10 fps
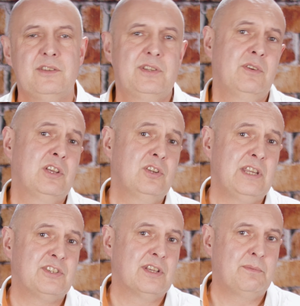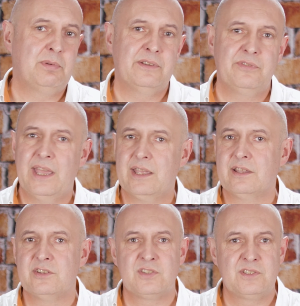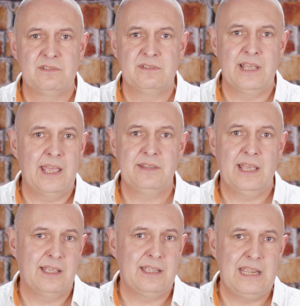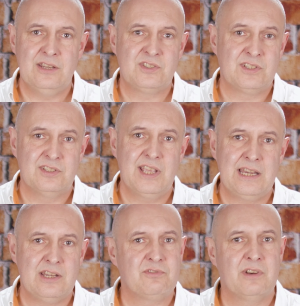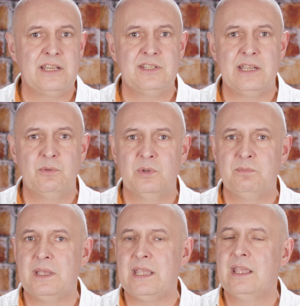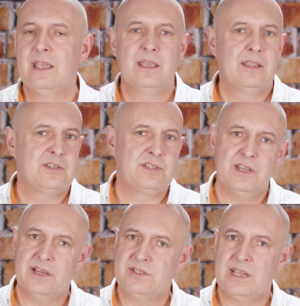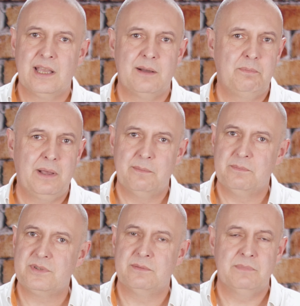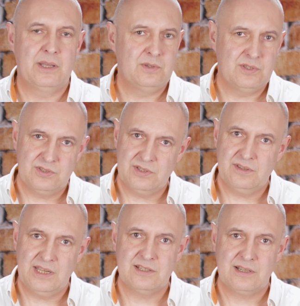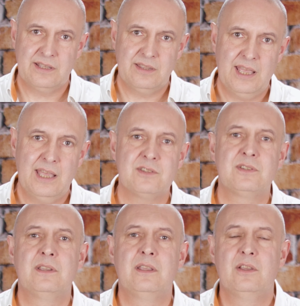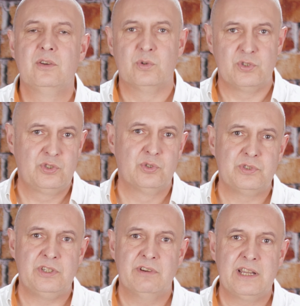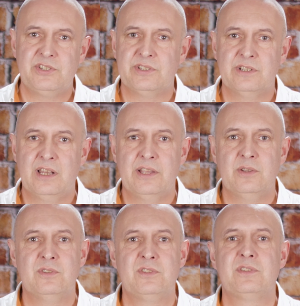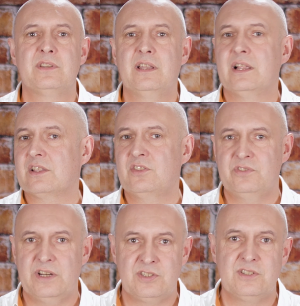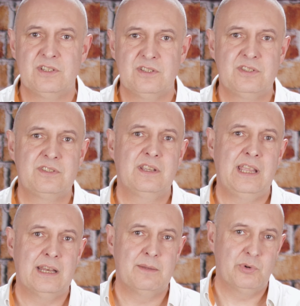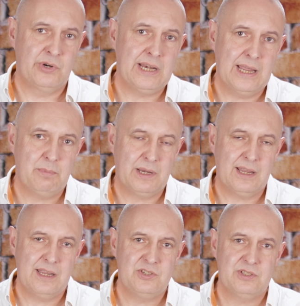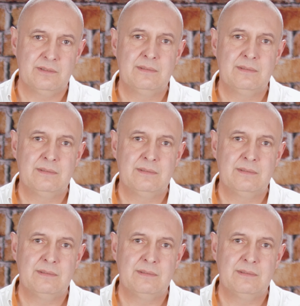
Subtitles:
So a good example of that kind of that instantaneous rating would be starting up pumps and motors and things like that, or short duration loads like thrusters in a marine application,